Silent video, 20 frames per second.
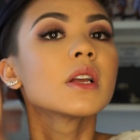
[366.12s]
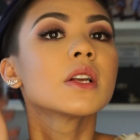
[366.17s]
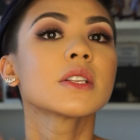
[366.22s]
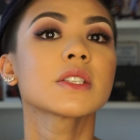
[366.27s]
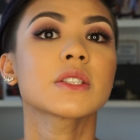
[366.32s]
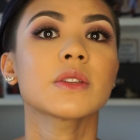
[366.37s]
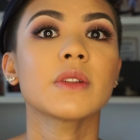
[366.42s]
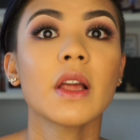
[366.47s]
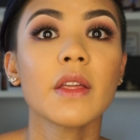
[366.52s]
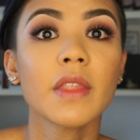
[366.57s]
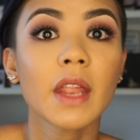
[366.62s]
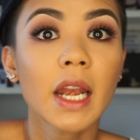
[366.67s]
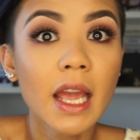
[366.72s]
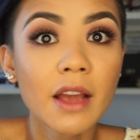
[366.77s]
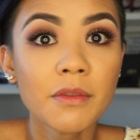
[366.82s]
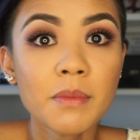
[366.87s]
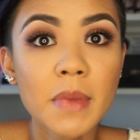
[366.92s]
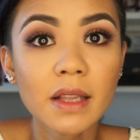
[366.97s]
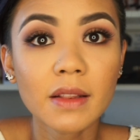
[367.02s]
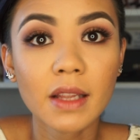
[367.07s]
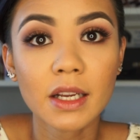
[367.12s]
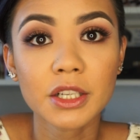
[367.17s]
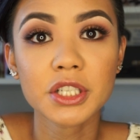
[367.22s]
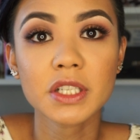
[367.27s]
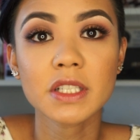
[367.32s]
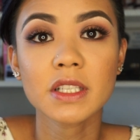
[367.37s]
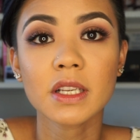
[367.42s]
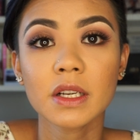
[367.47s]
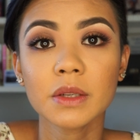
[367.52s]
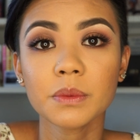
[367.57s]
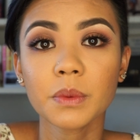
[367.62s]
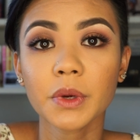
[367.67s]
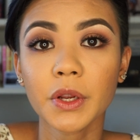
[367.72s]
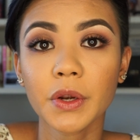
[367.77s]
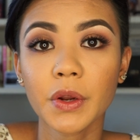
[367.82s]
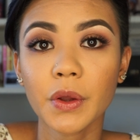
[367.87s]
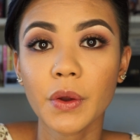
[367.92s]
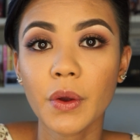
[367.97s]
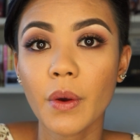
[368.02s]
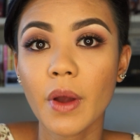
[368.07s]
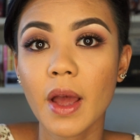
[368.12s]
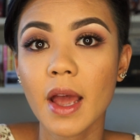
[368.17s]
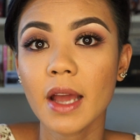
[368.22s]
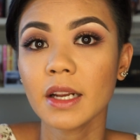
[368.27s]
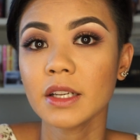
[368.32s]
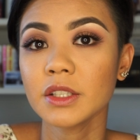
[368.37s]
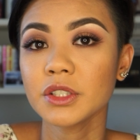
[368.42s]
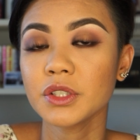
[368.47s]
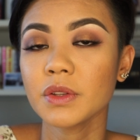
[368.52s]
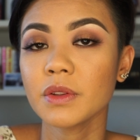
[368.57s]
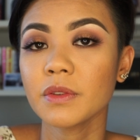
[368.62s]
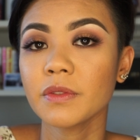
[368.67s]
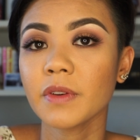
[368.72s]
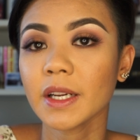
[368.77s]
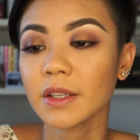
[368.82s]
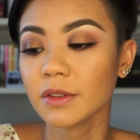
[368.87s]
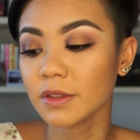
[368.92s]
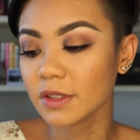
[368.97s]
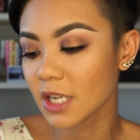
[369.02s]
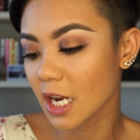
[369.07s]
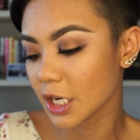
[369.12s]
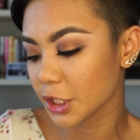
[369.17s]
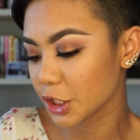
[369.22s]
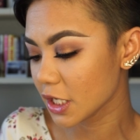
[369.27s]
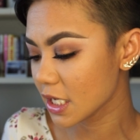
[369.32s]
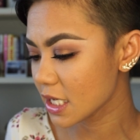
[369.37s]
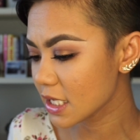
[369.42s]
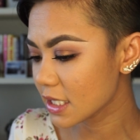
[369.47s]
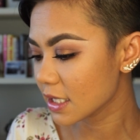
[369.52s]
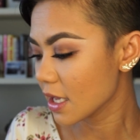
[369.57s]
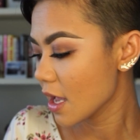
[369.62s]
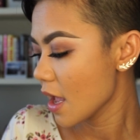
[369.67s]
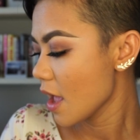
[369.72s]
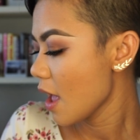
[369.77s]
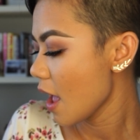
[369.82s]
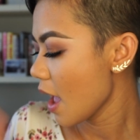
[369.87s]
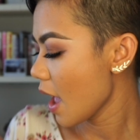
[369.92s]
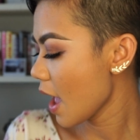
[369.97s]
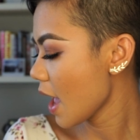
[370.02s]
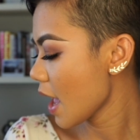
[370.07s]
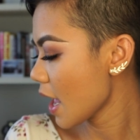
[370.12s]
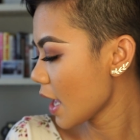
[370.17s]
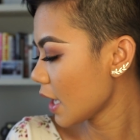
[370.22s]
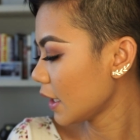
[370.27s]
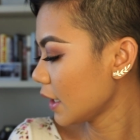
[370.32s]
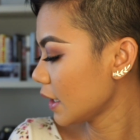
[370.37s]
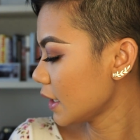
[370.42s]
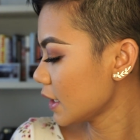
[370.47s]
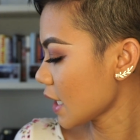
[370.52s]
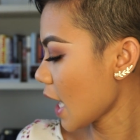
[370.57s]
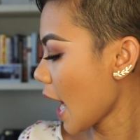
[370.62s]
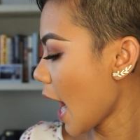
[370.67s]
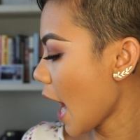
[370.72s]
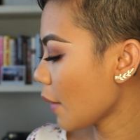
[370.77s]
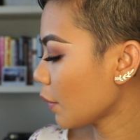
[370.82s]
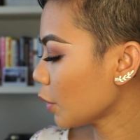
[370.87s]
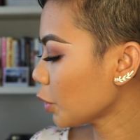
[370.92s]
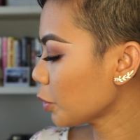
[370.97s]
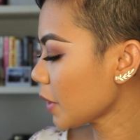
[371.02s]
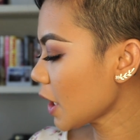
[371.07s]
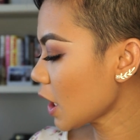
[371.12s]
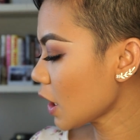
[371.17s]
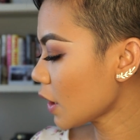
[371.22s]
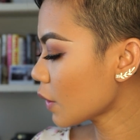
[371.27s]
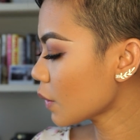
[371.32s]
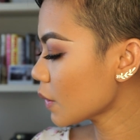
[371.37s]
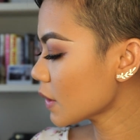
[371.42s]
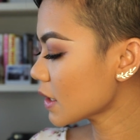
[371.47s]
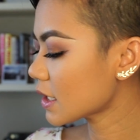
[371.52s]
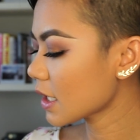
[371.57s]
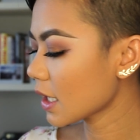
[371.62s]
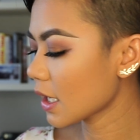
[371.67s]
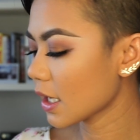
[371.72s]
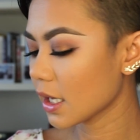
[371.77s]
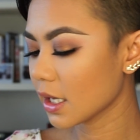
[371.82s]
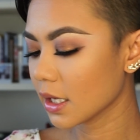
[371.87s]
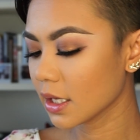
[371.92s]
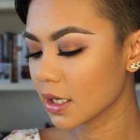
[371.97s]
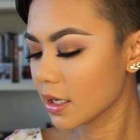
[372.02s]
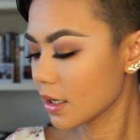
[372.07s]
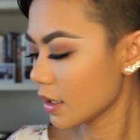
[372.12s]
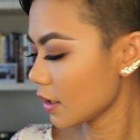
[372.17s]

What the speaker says: So now that I have my lashes on, we're going to go ahead and do the final touches, and I will be using